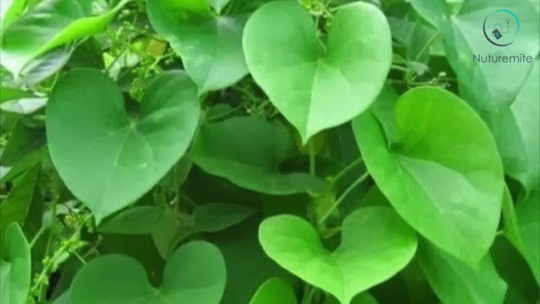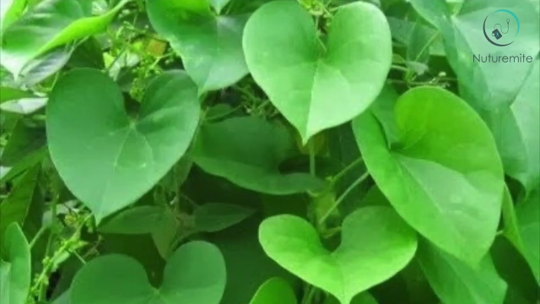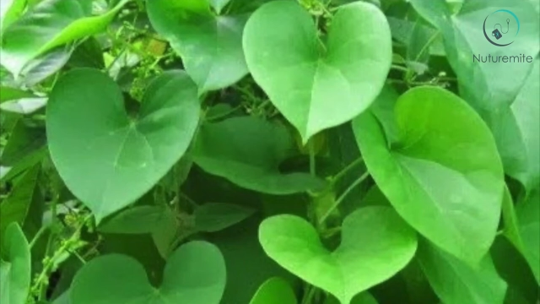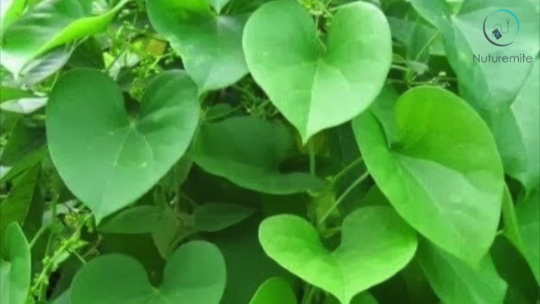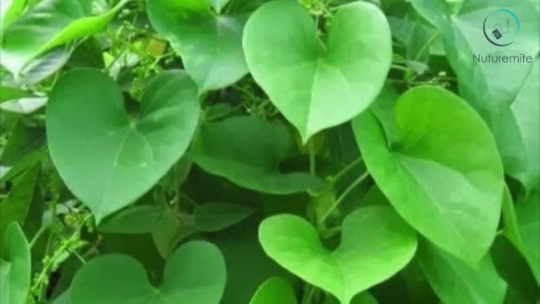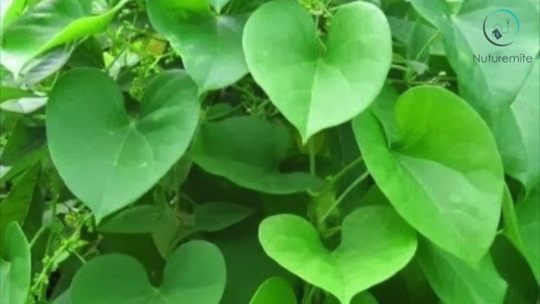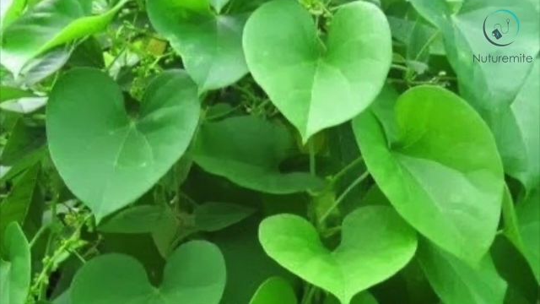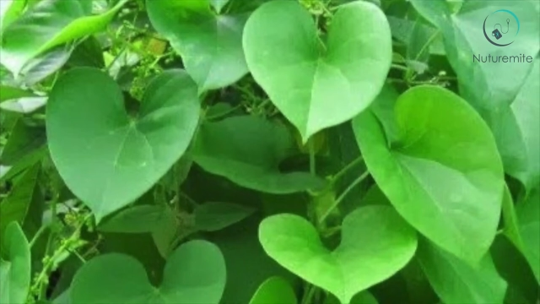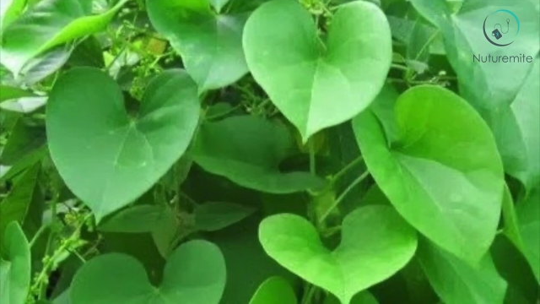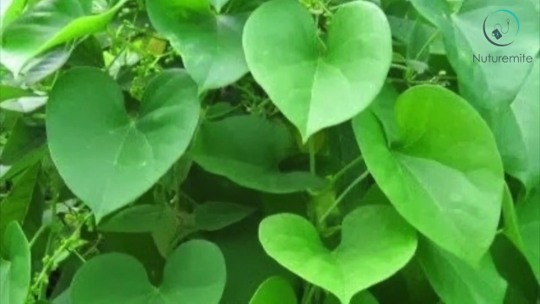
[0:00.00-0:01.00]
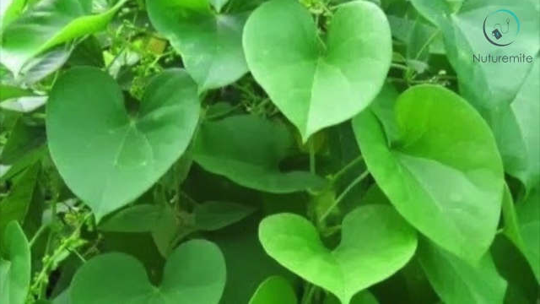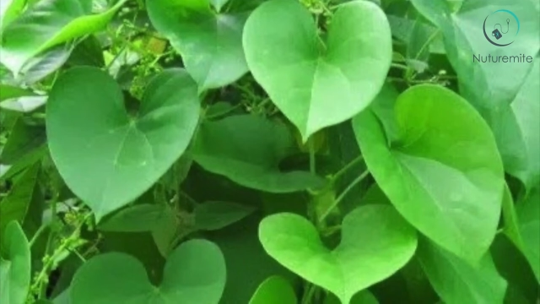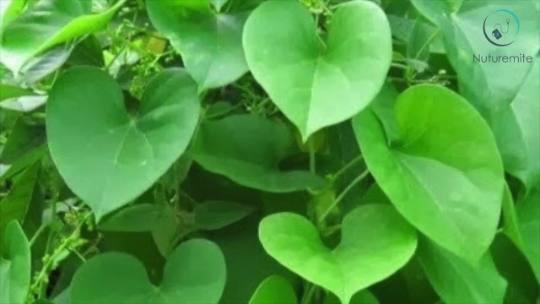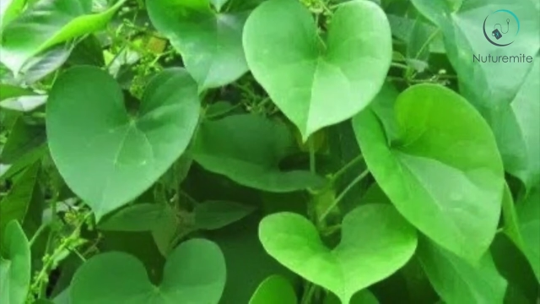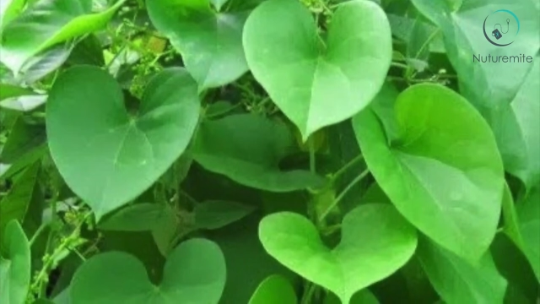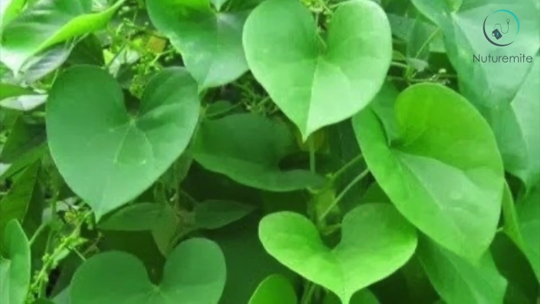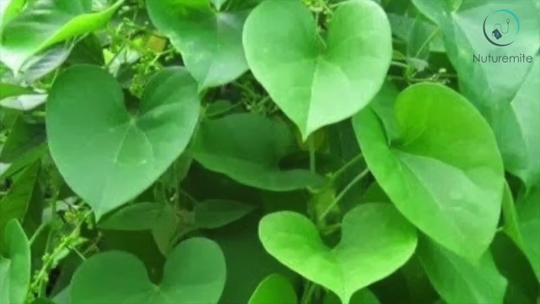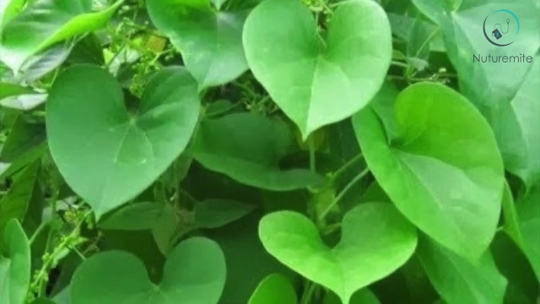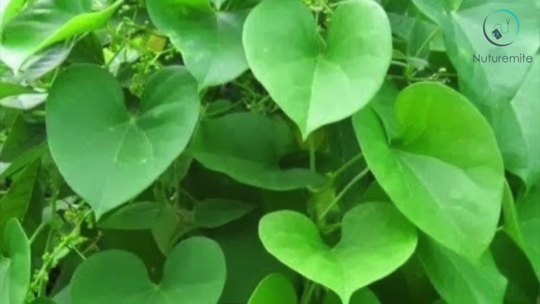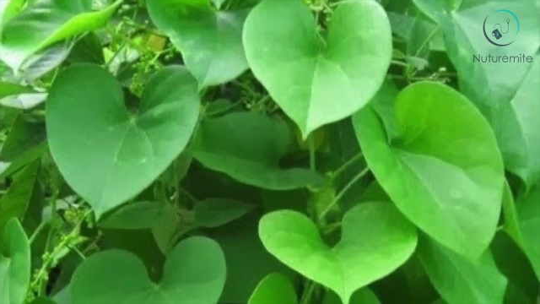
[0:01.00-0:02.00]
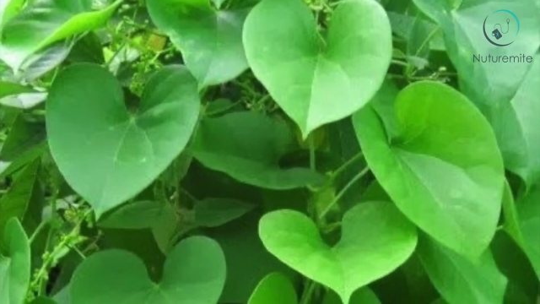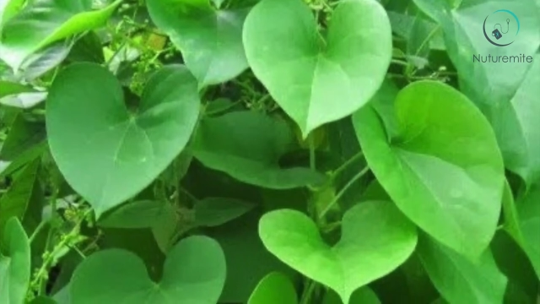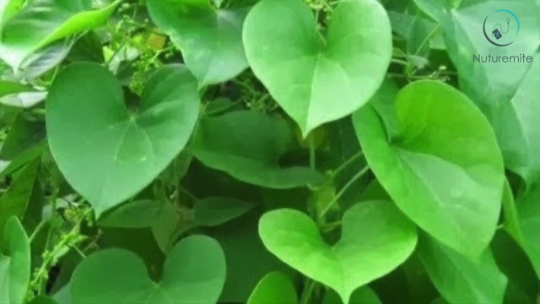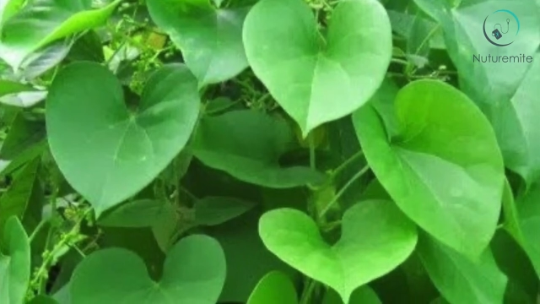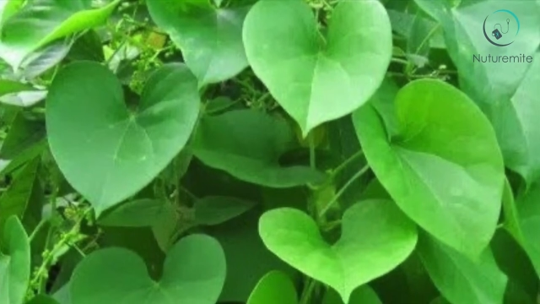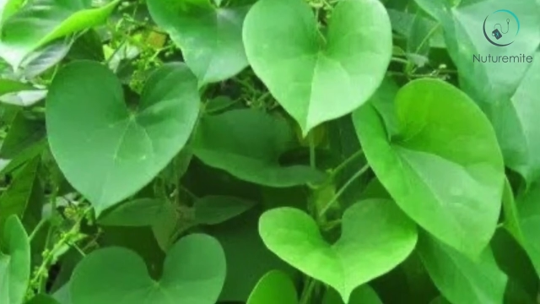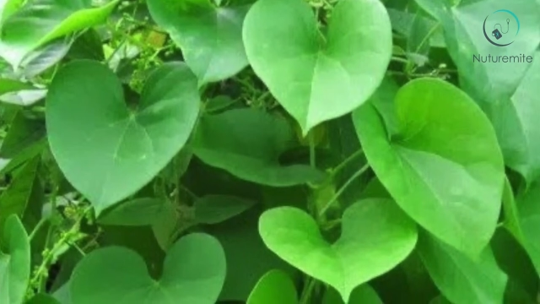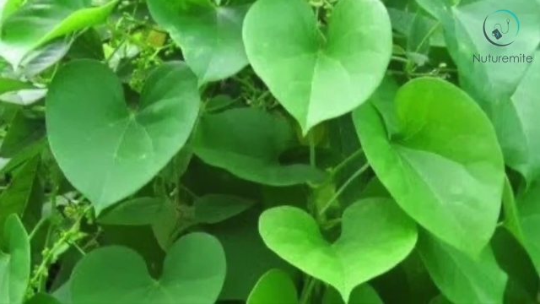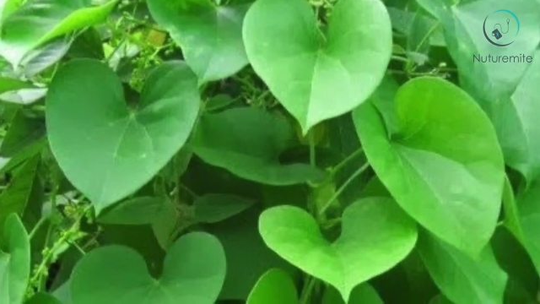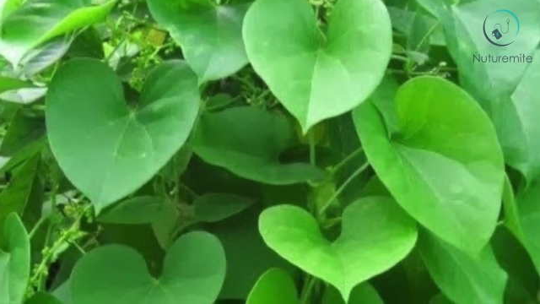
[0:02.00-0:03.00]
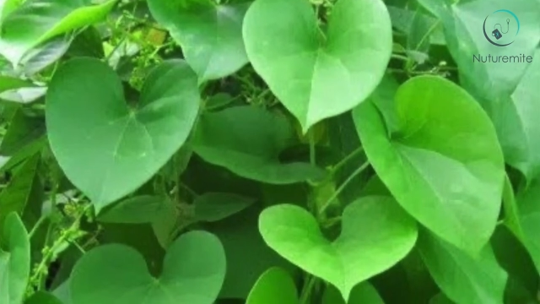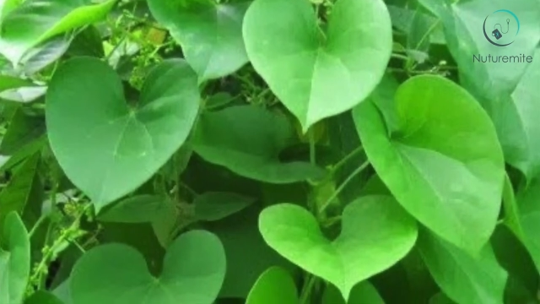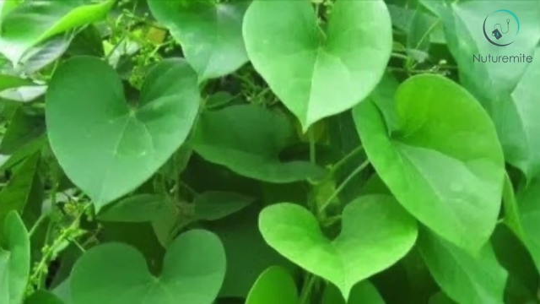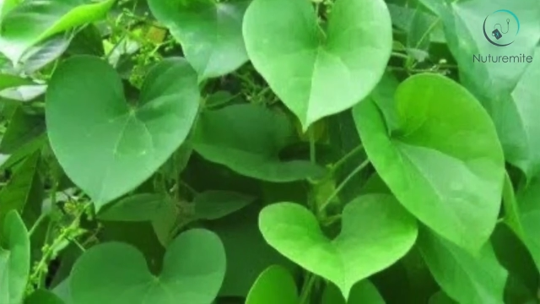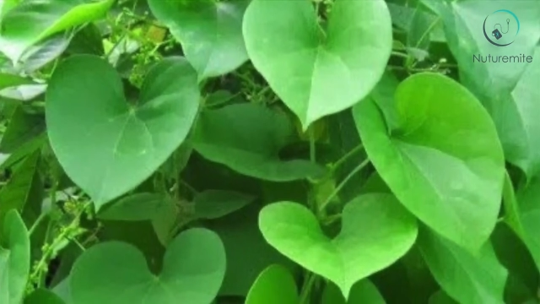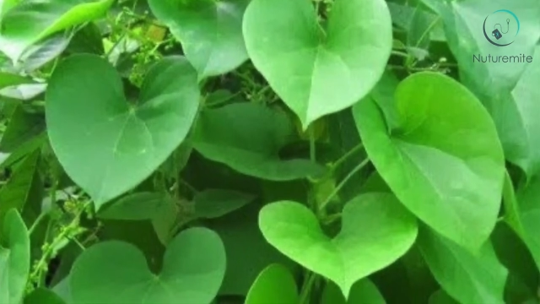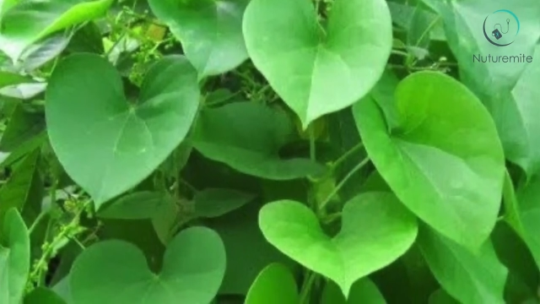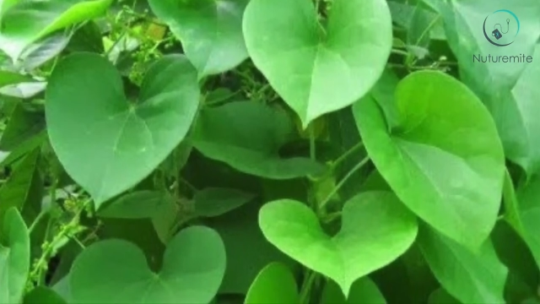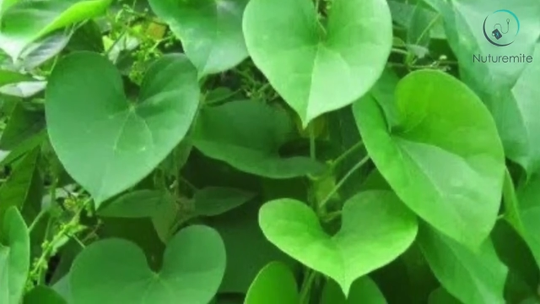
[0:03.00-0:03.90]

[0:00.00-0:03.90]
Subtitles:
No face is visible, so there are no lips to read.